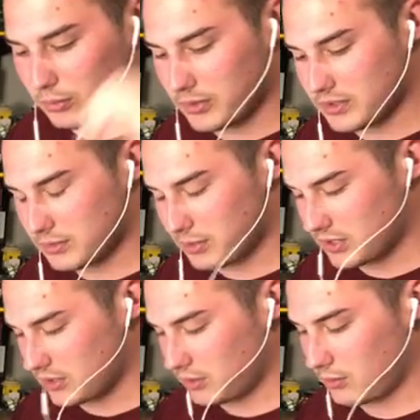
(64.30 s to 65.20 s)
ones, a bunch
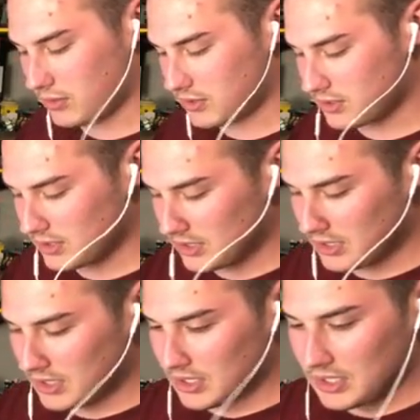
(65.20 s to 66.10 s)
of new ones.
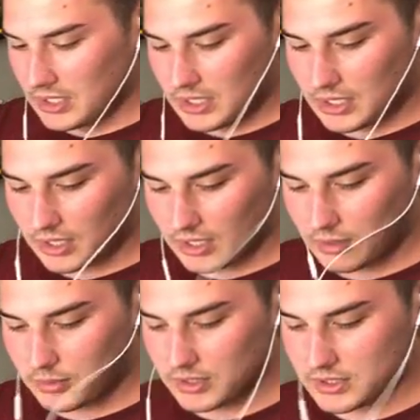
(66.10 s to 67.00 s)
And I kind
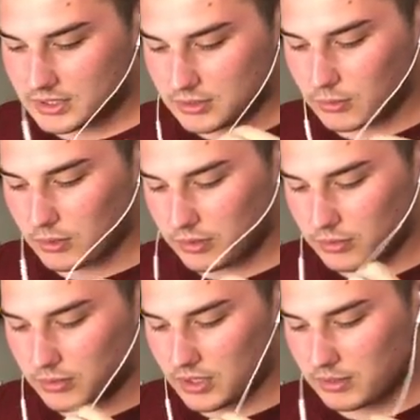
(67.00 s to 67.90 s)
of want to sort
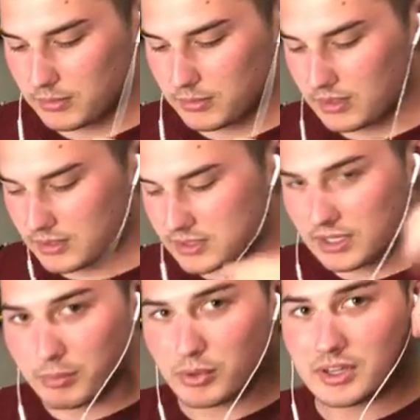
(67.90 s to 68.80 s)
through them and
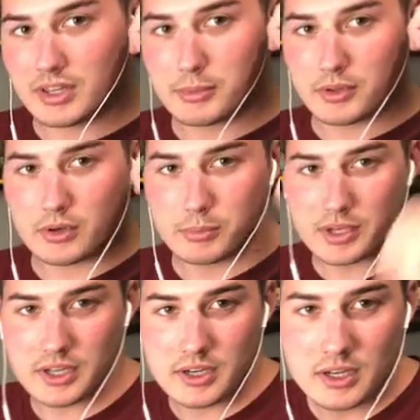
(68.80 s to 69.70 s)
separate them a little bit.